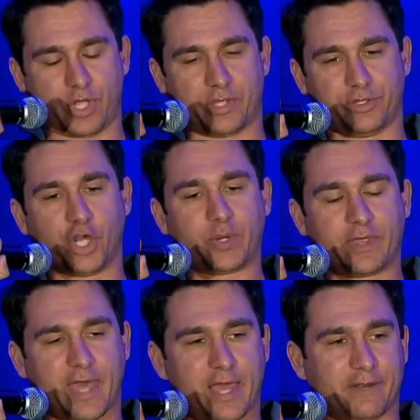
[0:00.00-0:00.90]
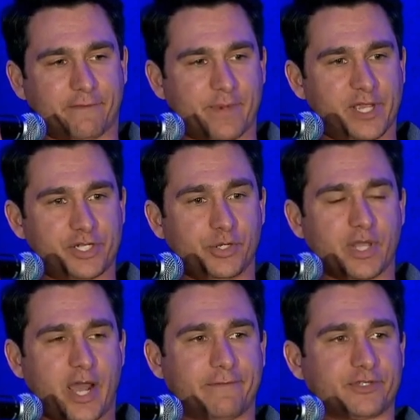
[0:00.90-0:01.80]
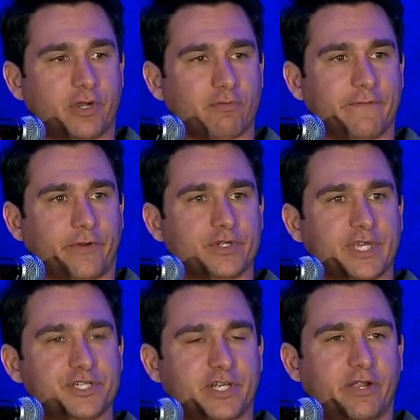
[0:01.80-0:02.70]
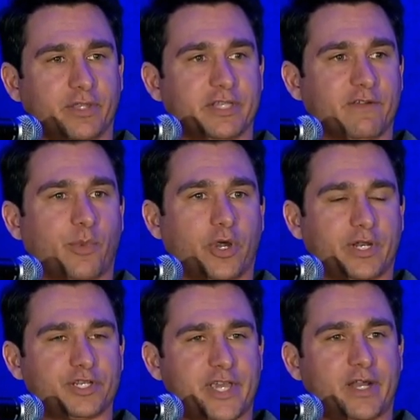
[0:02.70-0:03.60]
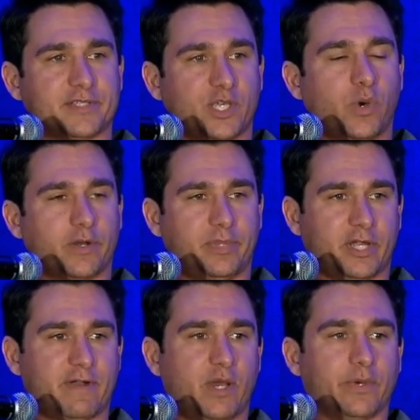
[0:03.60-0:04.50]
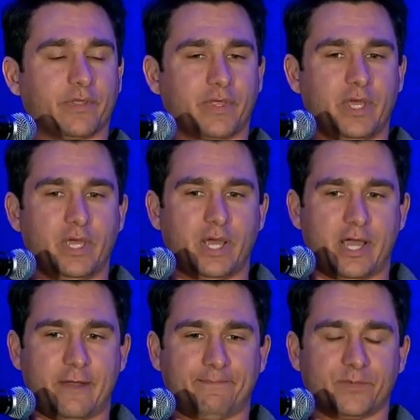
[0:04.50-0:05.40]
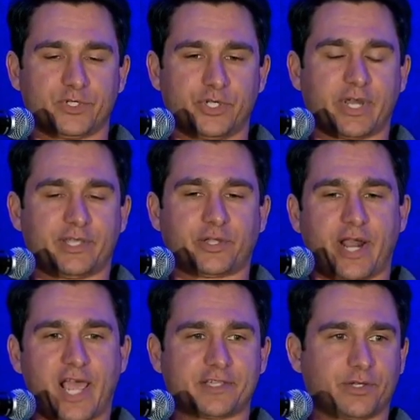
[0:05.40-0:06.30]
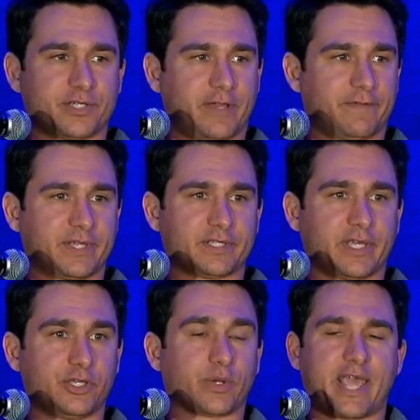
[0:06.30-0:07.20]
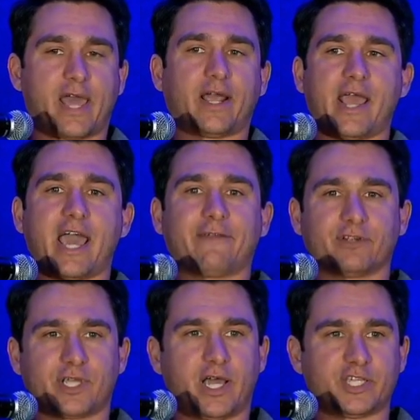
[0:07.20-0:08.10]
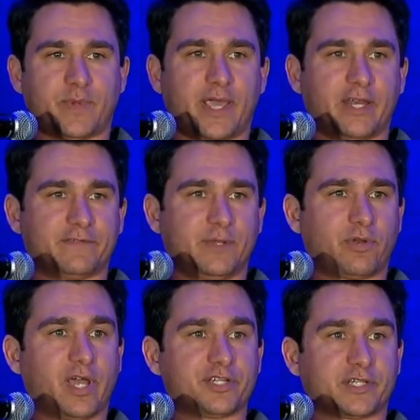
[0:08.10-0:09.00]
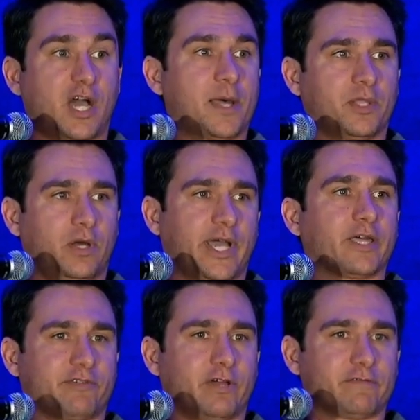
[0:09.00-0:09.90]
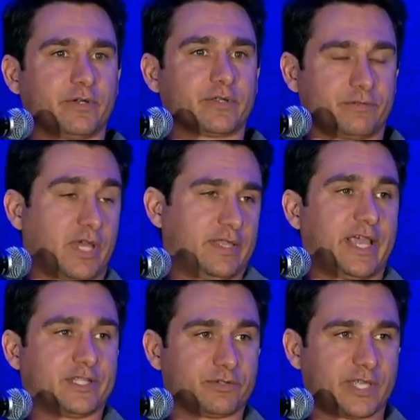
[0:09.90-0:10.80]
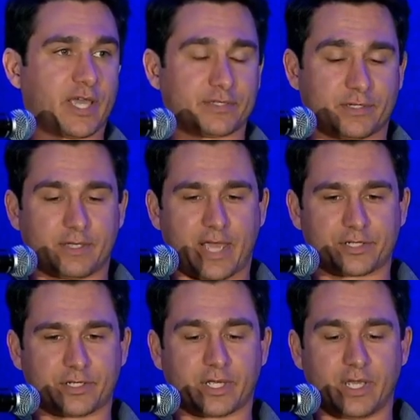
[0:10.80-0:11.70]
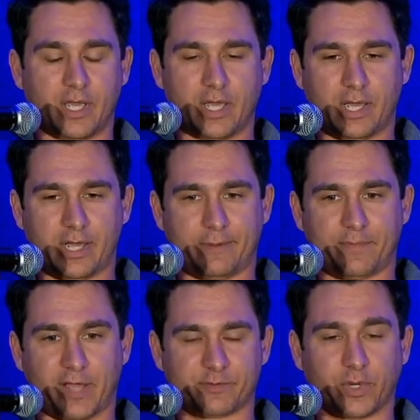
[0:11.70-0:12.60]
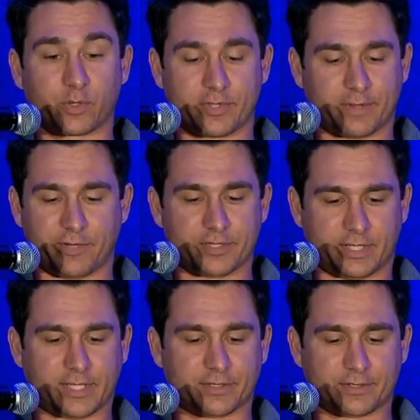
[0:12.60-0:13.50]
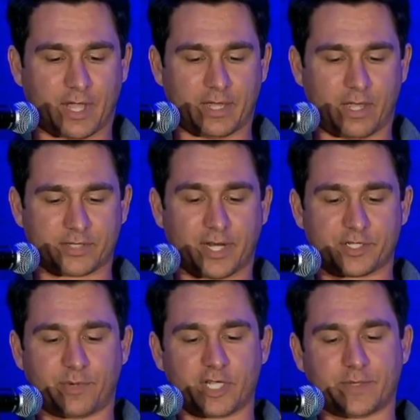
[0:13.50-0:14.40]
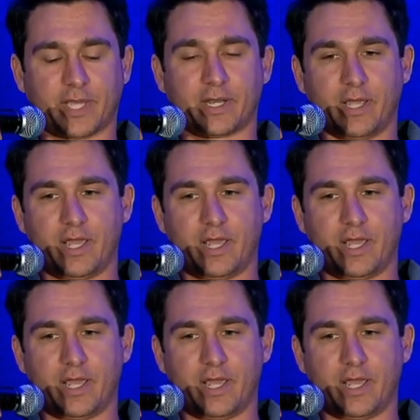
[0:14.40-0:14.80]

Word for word: knowing that information, you can kind of start reverse engineering the different marketing channels that you want to play around with. Um, so you can start asking yourself things like, you know, can I advertise my NFT project on the Long Island Railroad? Yeah, the answer is yes, actually. Um, I've spoken with them recently, and that's I, I was kind of surprised by that.